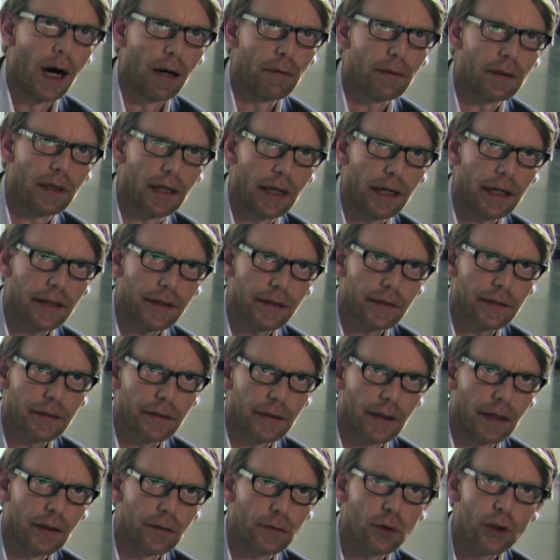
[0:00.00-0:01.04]
I would like
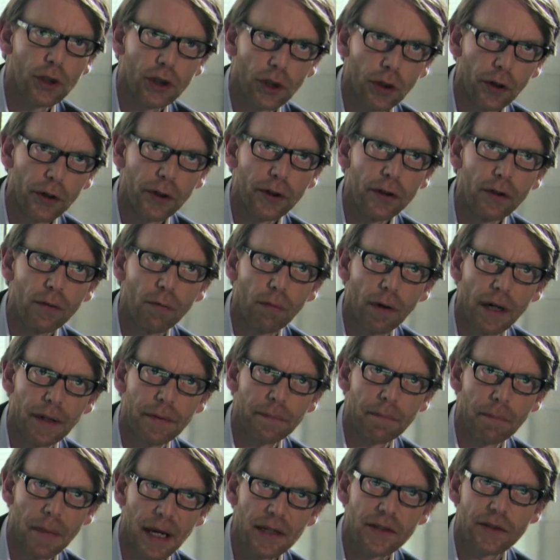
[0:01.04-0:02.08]
now to show you
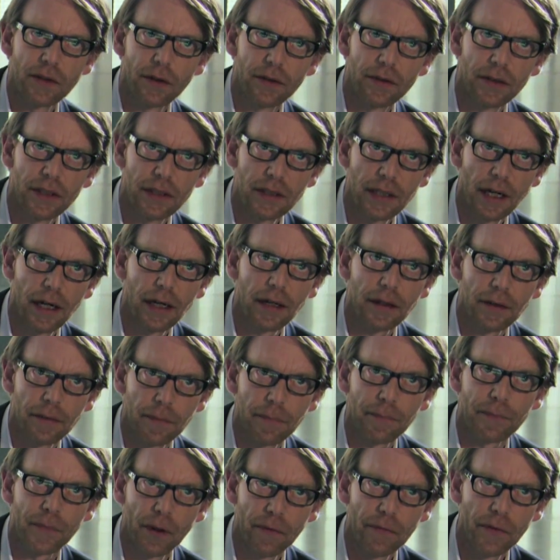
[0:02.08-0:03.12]
what makes the
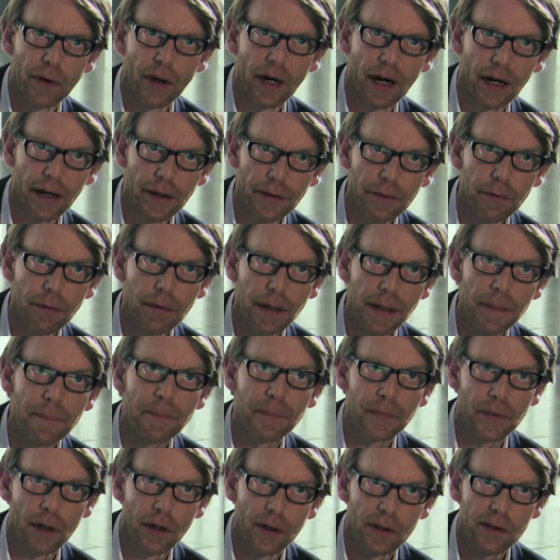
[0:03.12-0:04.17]
design of the
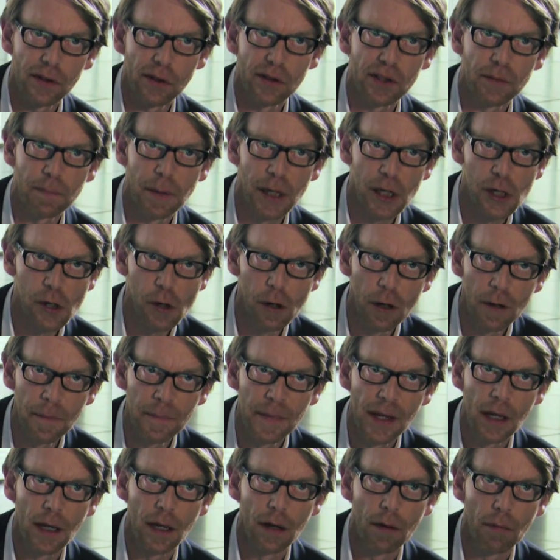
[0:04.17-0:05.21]
i3 so special.
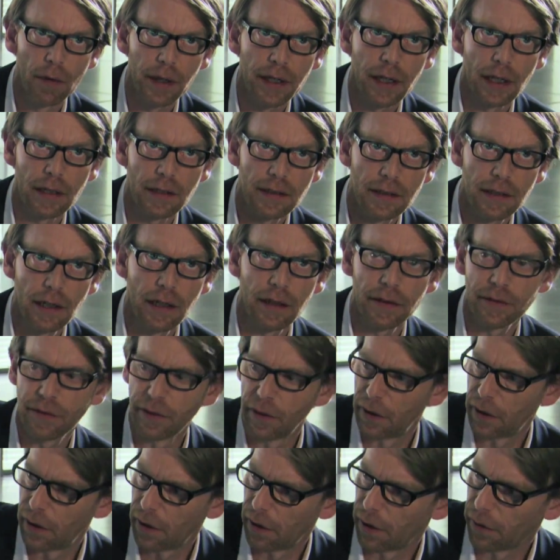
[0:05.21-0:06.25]
We can start,
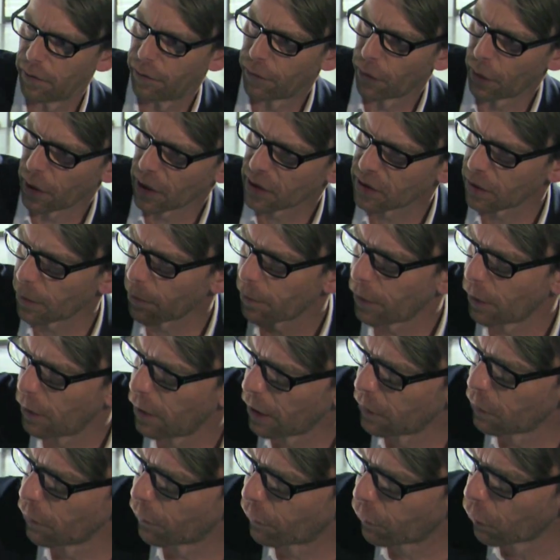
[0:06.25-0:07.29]
for example,
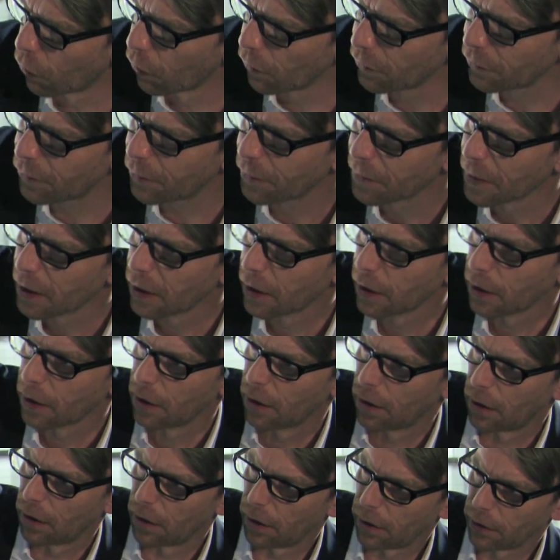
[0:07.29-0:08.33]
at the front.
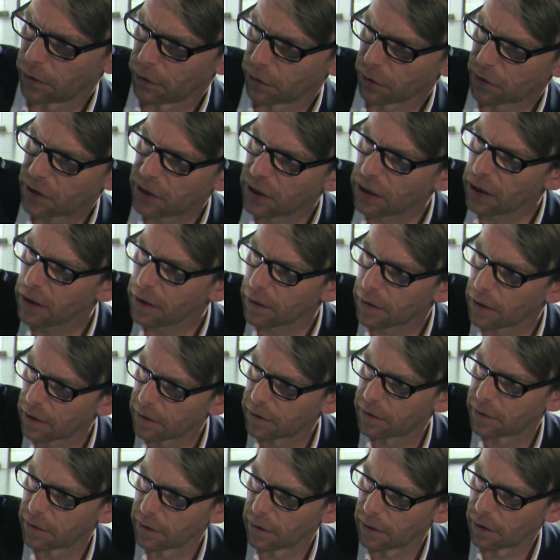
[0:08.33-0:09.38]
You see
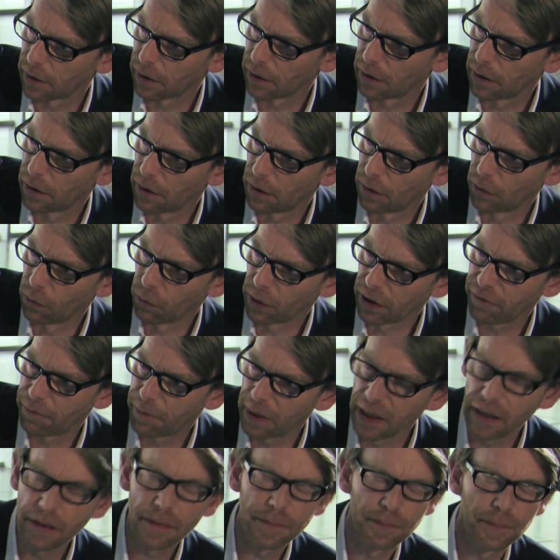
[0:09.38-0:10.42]
that we've
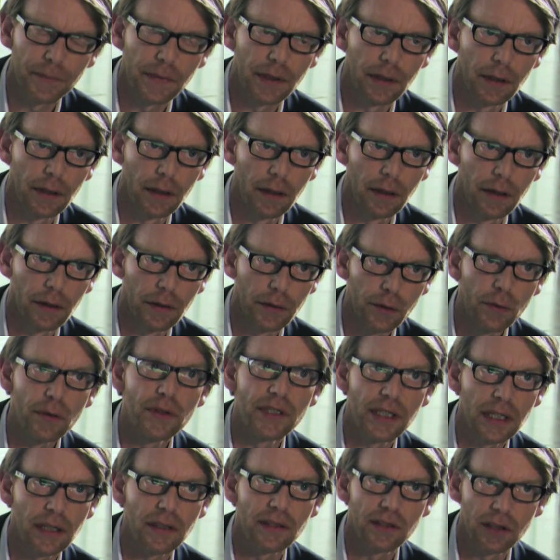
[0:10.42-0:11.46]
been
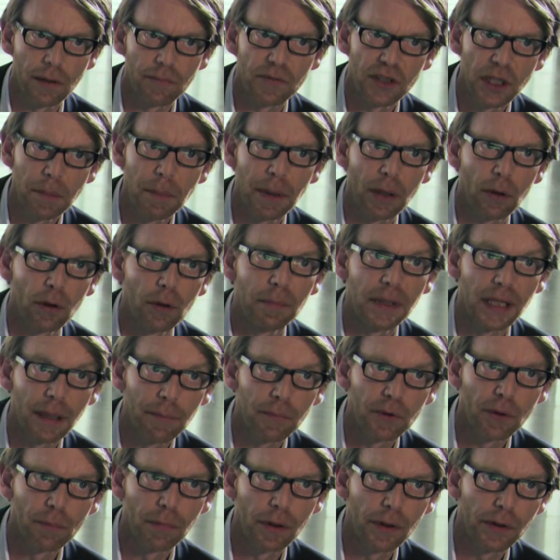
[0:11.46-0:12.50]
using some typical
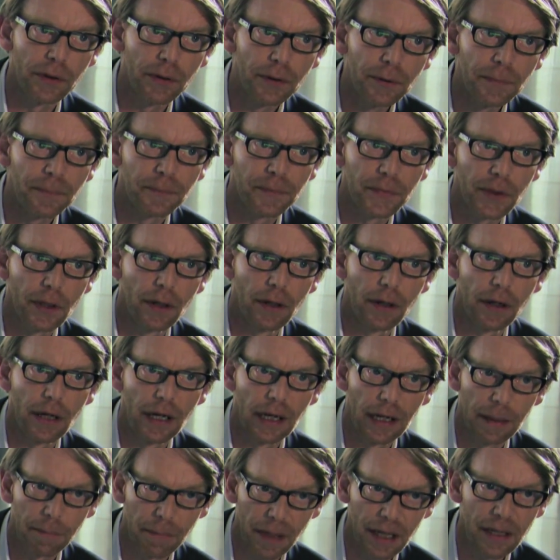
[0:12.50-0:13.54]
BMW
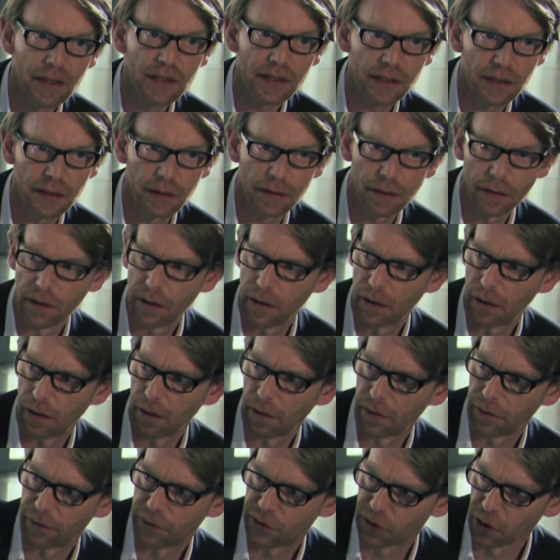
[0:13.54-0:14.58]
elements,
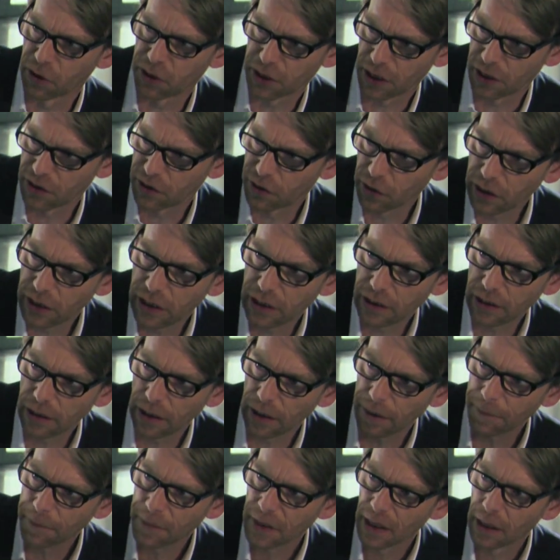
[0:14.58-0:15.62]
such as the
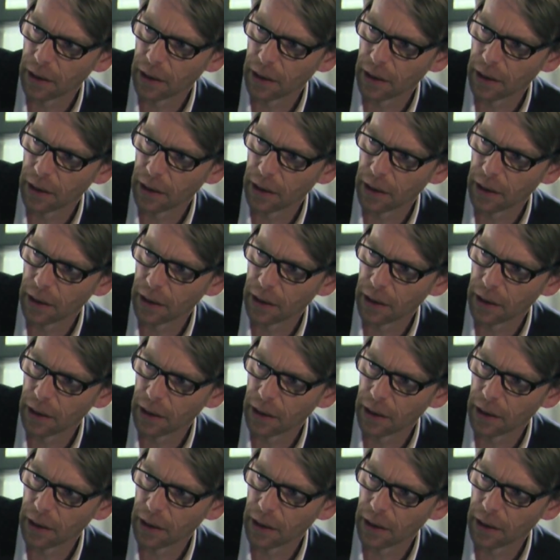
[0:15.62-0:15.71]
kidney,